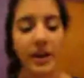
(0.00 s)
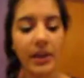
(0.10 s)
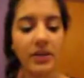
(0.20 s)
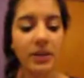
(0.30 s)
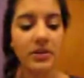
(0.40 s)
it.
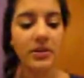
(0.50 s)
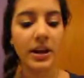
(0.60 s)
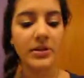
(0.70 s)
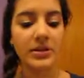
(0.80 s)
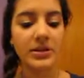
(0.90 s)
I like
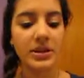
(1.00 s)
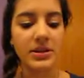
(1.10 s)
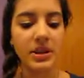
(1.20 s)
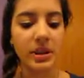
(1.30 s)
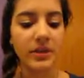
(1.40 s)
how it
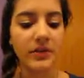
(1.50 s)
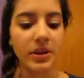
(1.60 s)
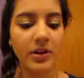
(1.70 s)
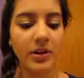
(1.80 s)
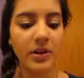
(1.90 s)
stays on
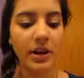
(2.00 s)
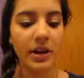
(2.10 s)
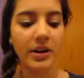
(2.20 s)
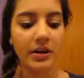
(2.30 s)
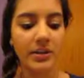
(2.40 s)
very long
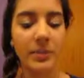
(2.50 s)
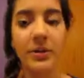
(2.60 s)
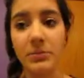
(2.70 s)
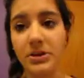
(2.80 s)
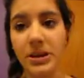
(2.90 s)
and I like the
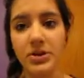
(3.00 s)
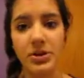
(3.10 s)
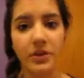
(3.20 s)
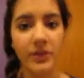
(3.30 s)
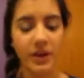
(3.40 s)

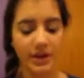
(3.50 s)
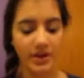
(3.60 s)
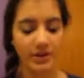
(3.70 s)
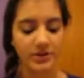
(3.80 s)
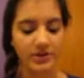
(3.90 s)
pigmentation of it.
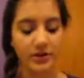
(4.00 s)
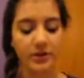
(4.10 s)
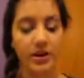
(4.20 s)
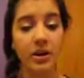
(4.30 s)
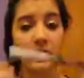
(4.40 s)
It's
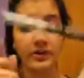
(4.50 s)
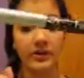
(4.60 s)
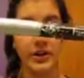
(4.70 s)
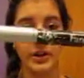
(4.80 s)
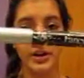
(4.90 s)
overall
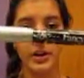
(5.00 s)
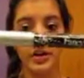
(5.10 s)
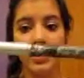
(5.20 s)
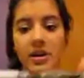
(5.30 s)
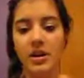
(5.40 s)
very
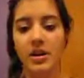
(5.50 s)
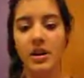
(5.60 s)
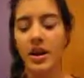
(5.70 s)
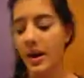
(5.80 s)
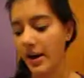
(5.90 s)
good
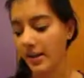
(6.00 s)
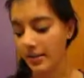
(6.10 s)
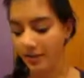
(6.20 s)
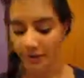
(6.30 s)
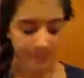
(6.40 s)

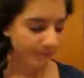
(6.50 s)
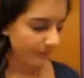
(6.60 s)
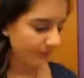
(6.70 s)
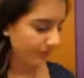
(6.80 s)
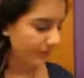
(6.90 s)
eyeliner.
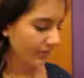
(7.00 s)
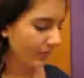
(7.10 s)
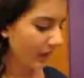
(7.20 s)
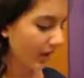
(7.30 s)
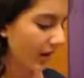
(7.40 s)

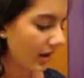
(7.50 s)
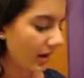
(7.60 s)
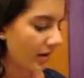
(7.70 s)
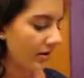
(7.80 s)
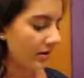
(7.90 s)

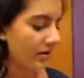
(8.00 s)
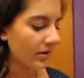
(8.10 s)
And